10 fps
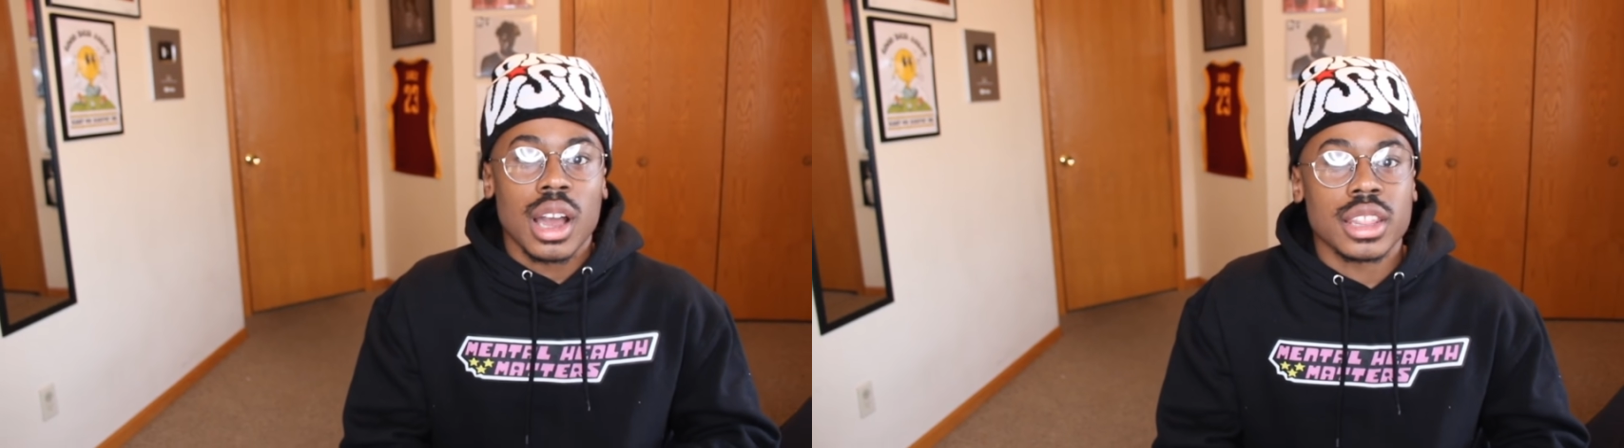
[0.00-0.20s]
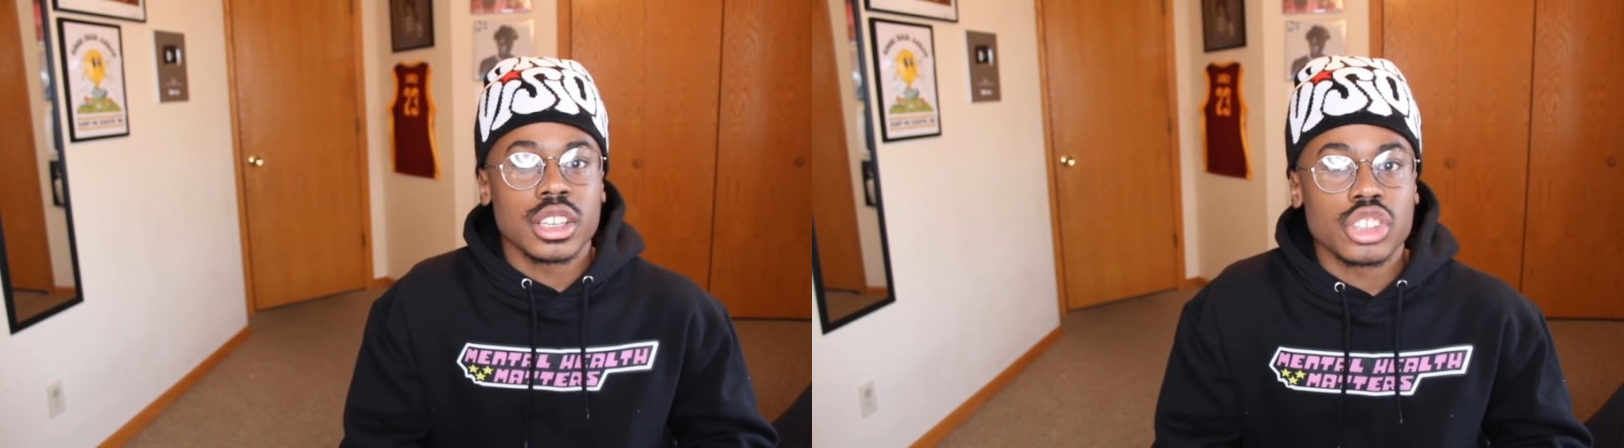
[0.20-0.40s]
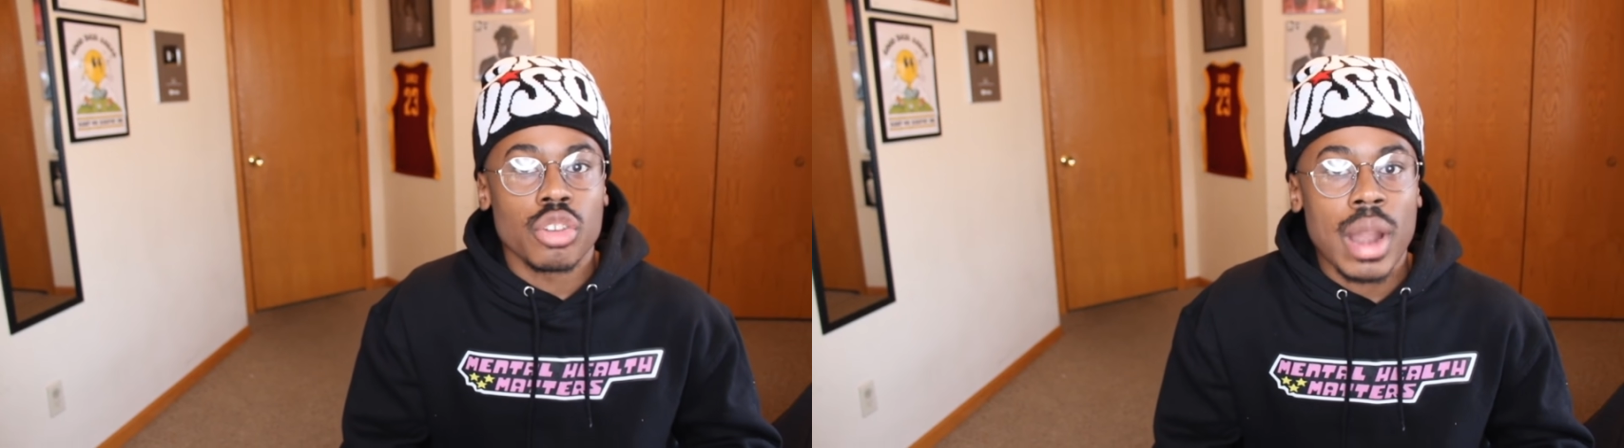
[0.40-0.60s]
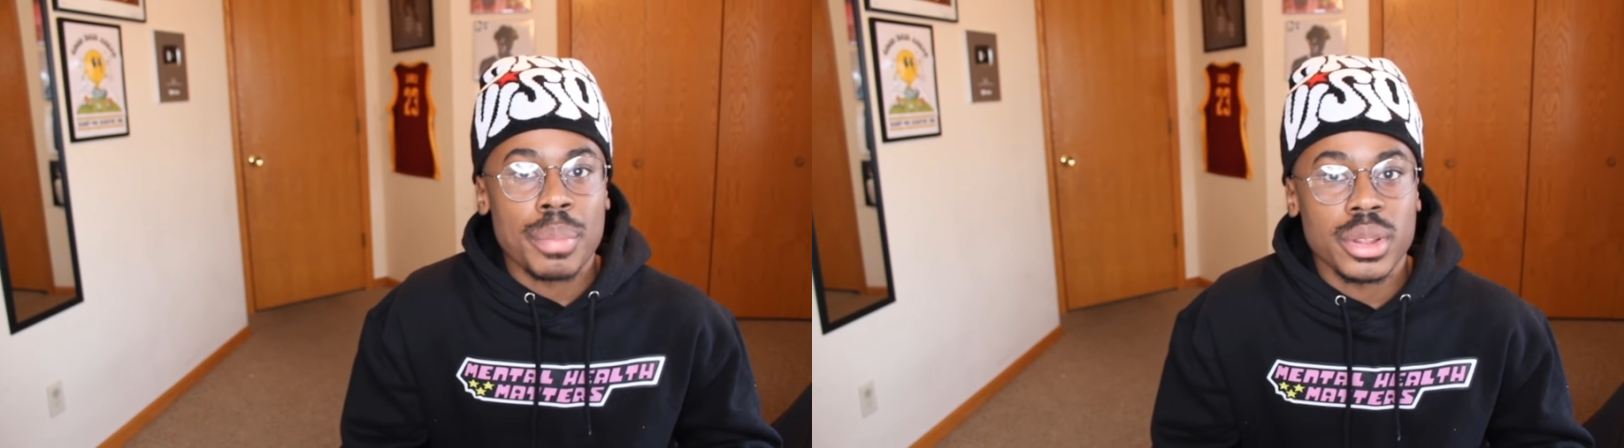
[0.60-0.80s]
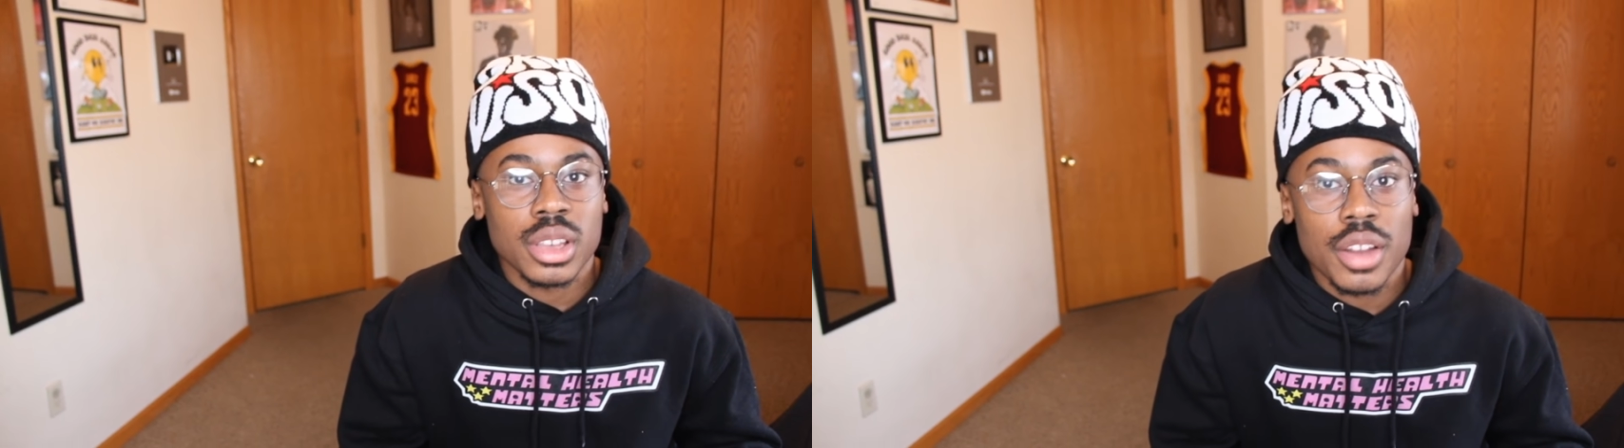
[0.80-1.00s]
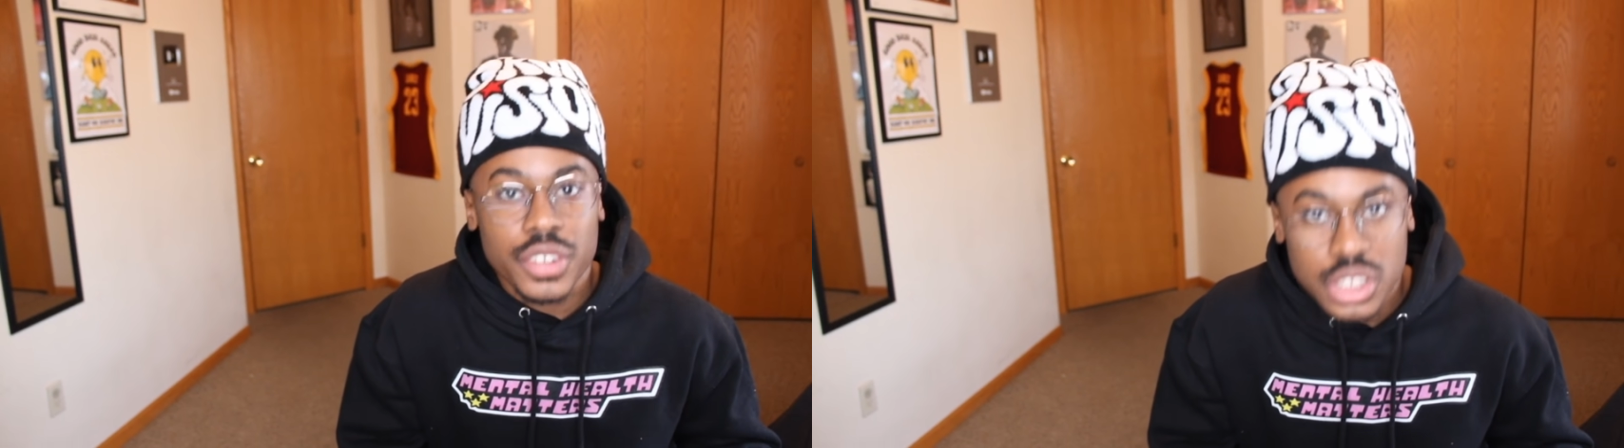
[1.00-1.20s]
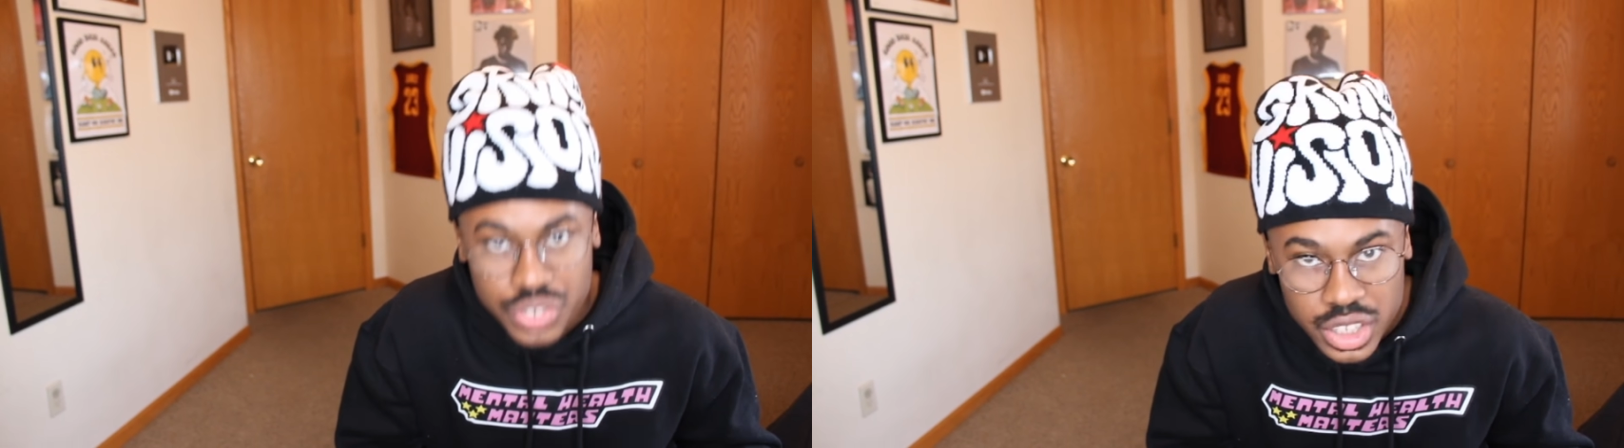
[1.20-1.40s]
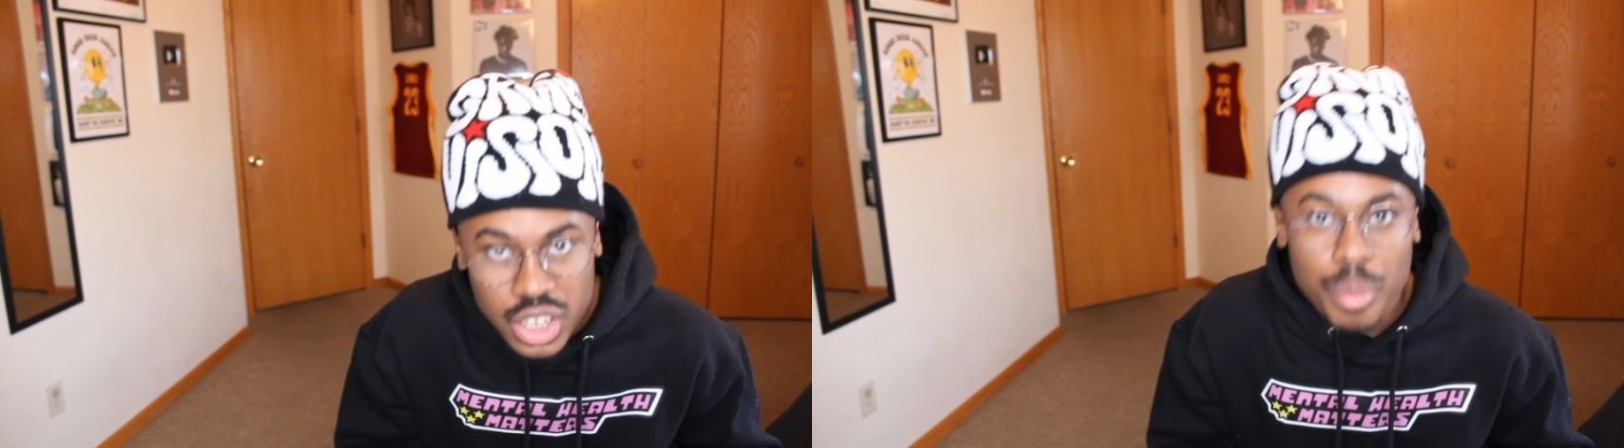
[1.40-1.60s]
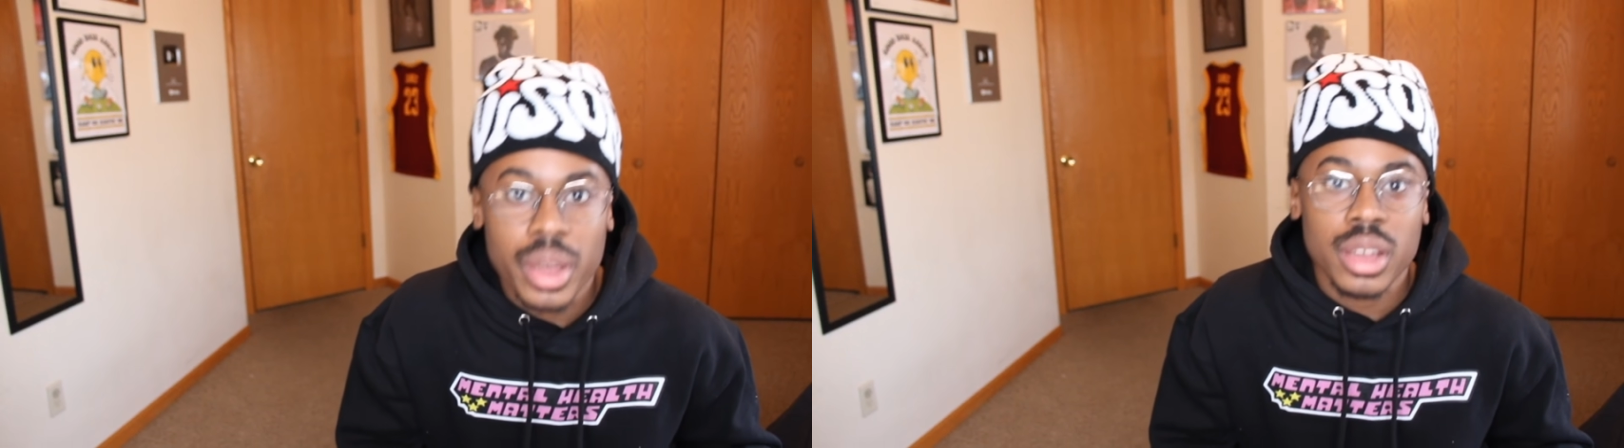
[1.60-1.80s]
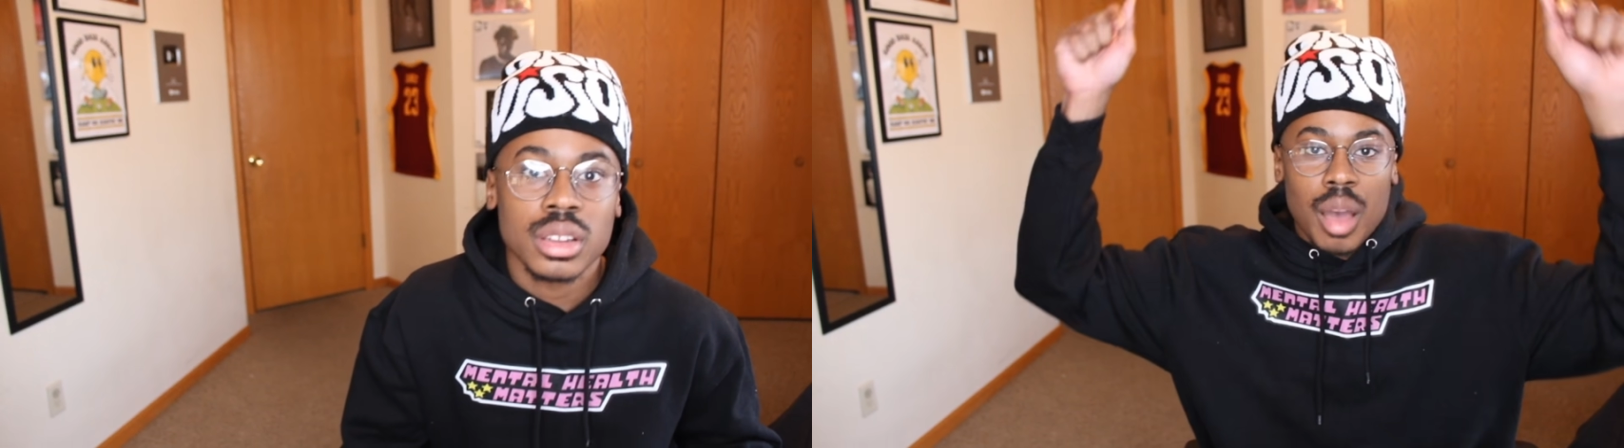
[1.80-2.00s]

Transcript: I think it's gonna wrap everything up for this video, man.